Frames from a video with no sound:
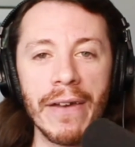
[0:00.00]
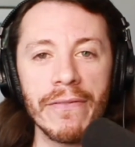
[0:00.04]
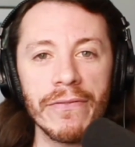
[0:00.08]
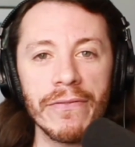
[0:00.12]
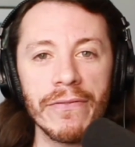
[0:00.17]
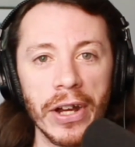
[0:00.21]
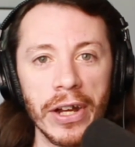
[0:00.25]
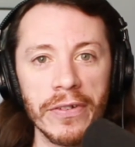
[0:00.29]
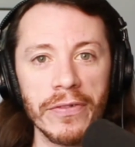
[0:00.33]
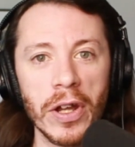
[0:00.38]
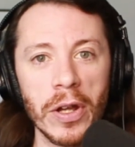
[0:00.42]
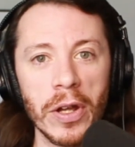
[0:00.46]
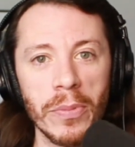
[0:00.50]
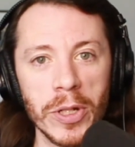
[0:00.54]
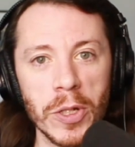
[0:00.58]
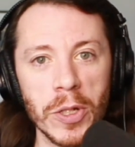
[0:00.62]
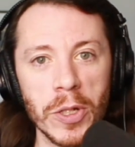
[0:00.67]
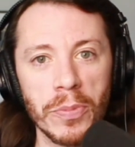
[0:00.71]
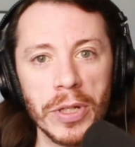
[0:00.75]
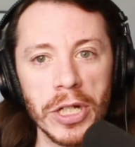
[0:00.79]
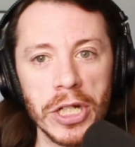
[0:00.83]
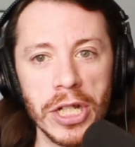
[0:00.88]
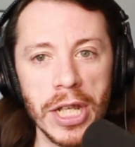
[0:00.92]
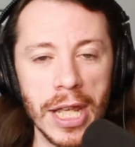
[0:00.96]
I very, very much
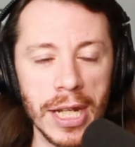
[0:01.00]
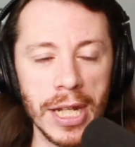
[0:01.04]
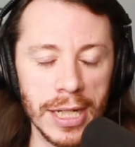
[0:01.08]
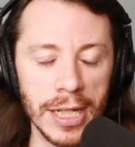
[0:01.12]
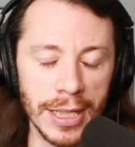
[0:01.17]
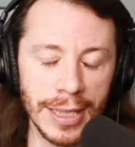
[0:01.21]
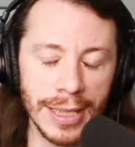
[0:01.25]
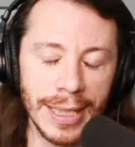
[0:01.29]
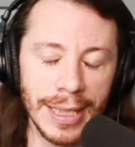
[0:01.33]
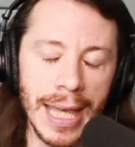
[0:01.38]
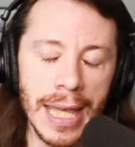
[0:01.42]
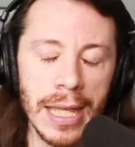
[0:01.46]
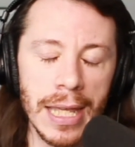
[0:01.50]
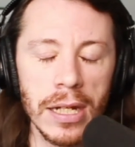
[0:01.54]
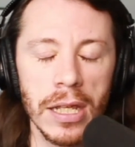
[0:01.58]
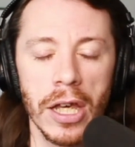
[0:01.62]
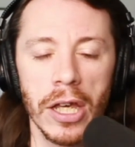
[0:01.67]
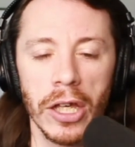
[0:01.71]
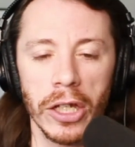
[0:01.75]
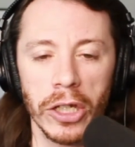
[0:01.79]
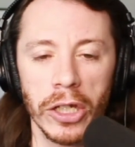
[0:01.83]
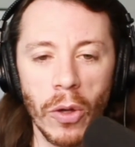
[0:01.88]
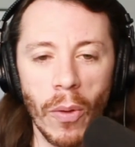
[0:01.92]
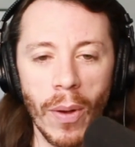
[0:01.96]
appreciate it. Again,
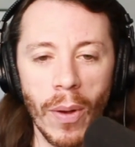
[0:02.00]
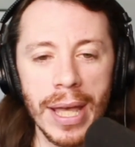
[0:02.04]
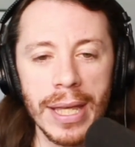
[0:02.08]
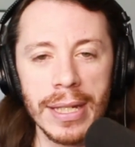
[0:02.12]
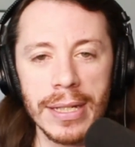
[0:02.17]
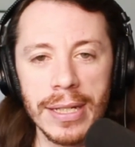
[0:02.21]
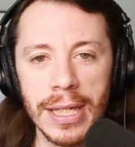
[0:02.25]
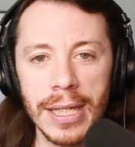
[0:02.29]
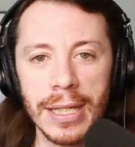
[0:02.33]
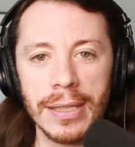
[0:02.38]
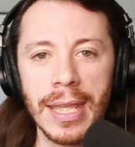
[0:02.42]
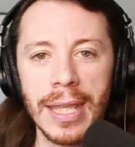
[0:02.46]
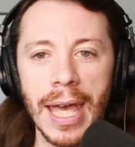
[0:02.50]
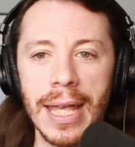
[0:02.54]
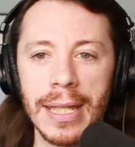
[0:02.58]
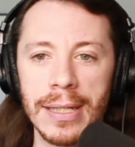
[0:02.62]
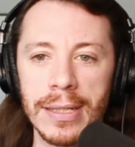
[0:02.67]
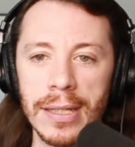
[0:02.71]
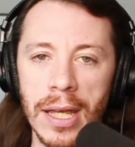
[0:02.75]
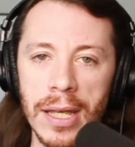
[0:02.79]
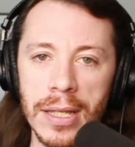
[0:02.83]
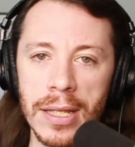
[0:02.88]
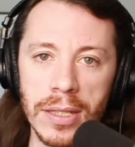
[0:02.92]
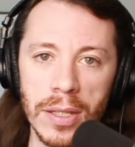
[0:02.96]
go ahead and hit
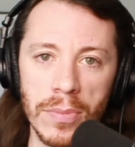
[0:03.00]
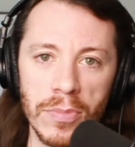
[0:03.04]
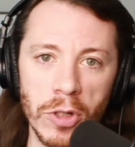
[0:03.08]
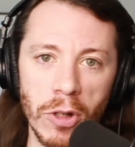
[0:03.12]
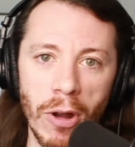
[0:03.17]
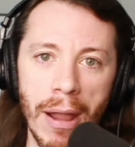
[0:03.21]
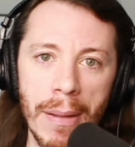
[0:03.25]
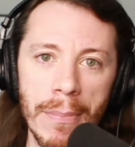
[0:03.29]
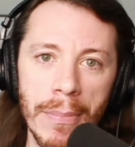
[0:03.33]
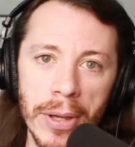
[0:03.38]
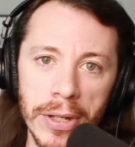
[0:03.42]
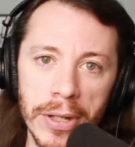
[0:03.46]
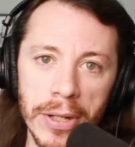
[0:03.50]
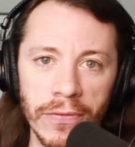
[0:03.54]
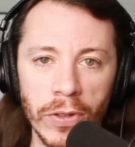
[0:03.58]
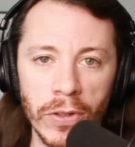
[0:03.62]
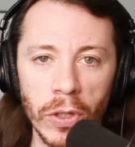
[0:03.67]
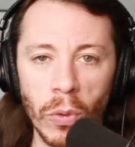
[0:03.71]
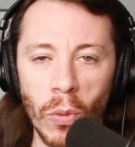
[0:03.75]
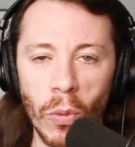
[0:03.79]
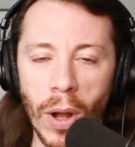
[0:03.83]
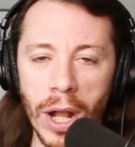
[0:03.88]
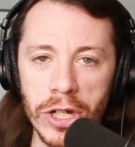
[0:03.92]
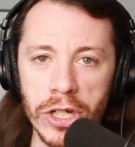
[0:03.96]
that subscribe button if
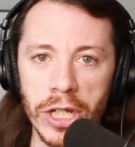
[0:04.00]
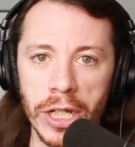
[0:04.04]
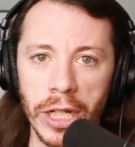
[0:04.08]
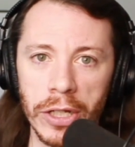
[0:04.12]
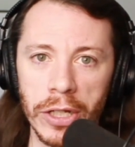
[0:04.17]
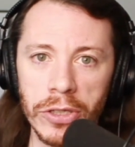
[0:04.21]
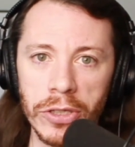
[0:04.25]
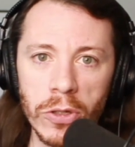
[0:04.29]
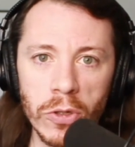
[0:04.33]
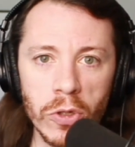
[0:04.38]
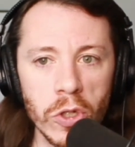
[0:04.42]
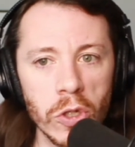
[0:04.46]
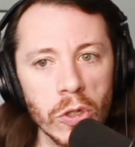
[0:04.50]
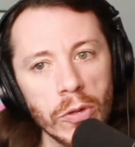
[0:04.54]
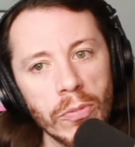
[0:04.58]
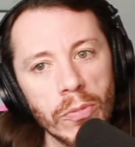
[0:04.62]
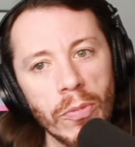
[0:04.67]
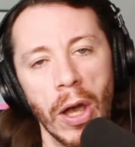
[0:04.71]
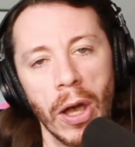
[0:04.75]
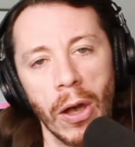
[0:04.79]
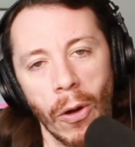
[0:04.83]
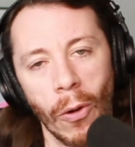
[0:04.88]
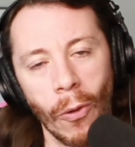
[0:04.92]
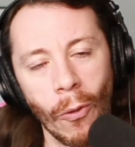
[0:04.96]
you're watching on
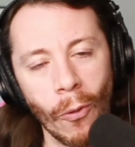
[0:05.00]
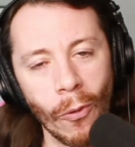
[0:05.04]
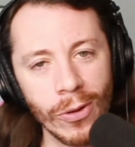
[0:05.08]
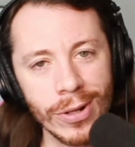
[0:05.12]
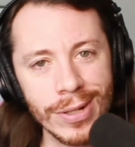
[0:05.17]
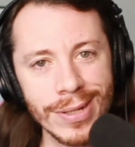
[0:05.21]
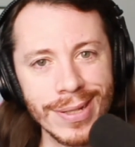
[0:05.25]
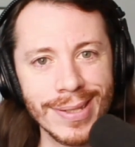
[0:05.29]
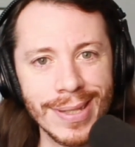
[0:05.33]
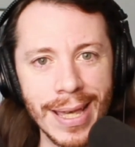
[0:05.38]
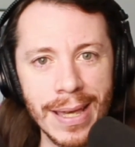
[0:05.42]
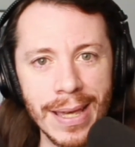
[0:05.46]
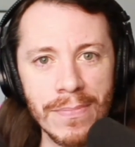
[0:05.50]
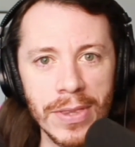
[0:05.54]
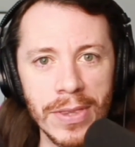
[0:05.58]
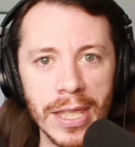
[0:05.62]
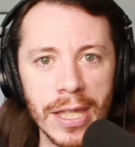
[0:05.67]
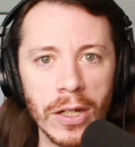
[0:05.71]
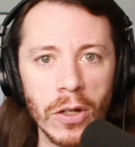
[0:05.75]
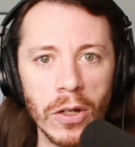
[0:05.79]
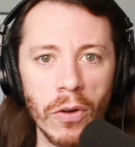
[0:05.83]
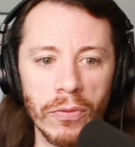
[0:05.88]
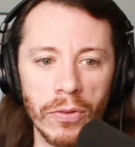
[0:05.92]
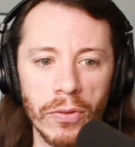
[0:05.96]
YouTube, or same
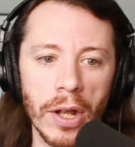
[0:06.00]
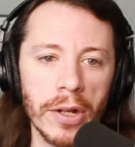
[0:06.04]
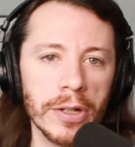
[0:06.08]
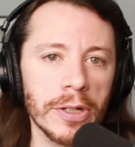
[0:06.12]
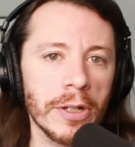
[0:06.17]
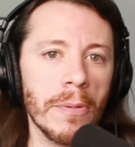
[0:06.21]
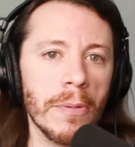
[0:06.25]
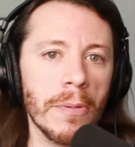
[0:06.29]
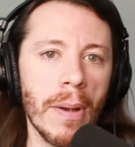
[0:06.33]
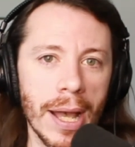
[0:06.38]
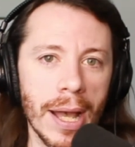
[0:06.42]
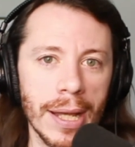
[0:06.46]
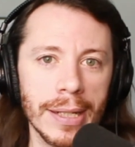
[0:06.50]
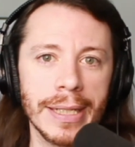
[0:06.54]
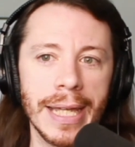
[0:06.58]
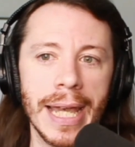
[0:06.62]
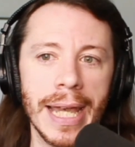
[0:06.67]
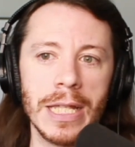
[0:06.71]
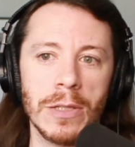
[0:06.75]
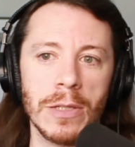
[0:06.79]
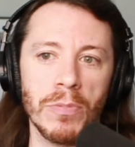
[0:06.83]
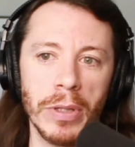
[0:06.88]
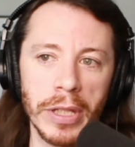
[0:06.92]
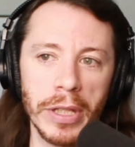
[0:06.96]
thing over on your
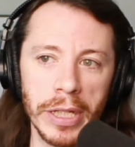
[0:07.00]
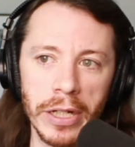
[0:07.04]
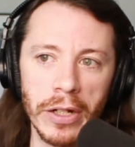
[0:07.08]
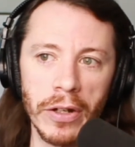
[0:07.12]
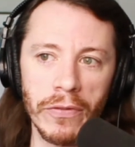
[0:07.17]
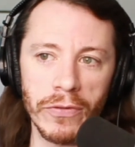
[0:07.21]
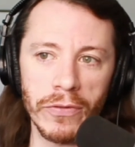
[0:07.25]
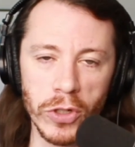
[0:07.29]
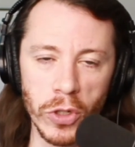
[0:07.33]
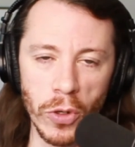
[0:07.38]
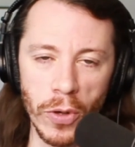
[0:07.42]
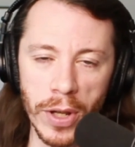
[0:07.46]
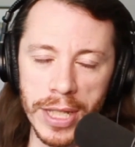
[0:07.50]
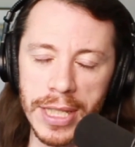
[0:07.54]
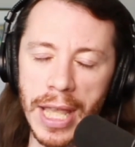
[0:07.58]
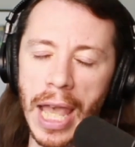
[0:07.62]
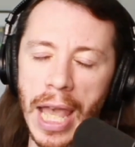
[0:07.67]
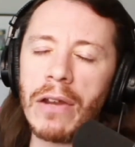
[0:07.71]
podcast player of choice.